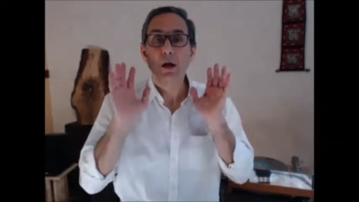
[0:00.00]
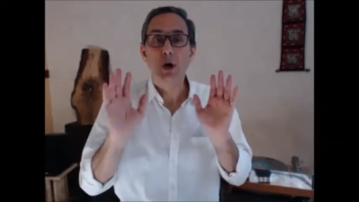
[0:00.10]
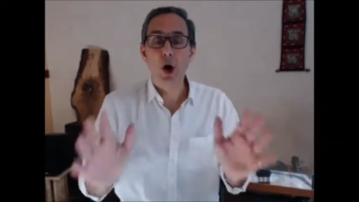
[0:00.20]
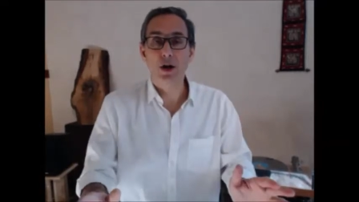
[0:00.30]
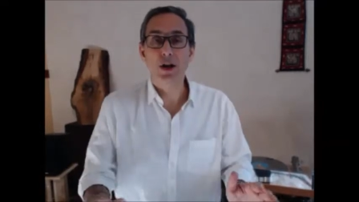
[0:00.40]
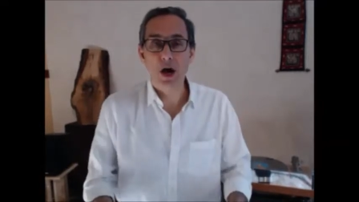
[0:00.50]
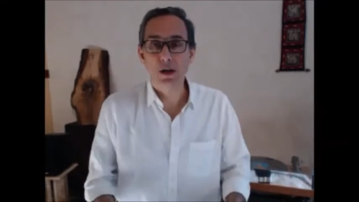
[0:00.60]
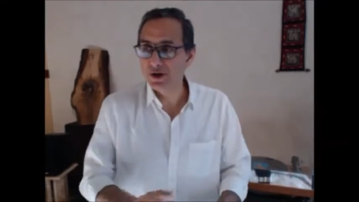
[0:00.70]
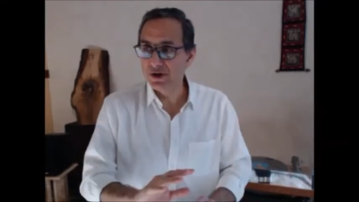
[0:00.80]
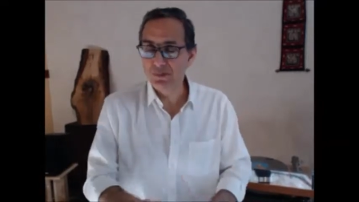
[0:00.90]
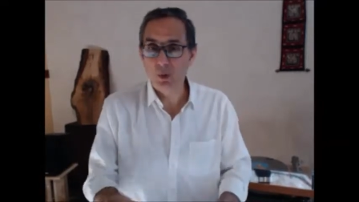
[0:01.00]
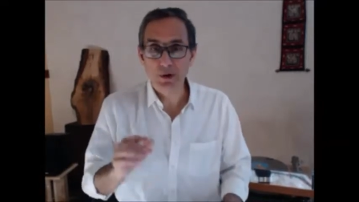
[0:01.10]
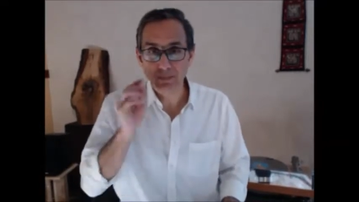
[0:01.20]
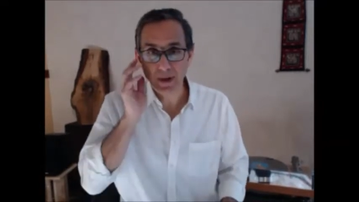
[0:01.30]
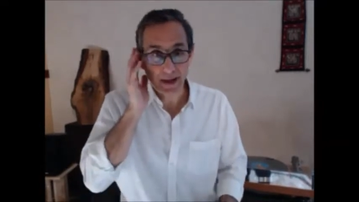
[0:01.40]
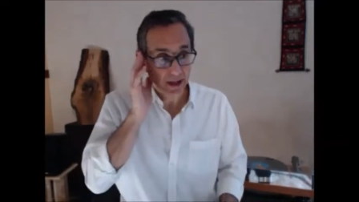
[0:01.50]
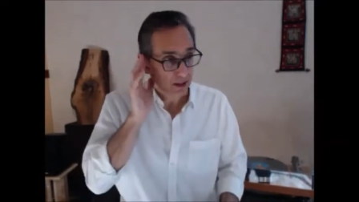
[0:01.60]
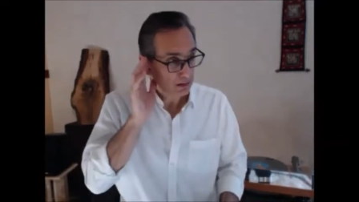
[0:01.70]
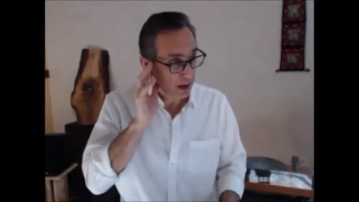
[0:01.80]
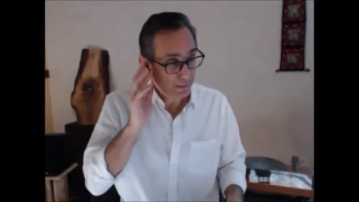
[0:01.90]
Cardiologist, point blank.
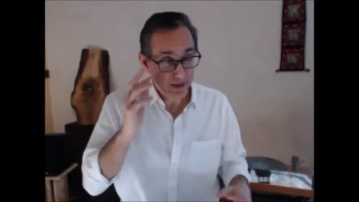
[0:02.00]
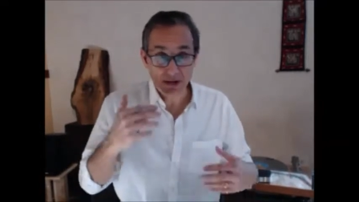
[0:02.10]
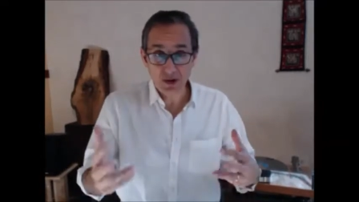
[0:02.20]
I'm into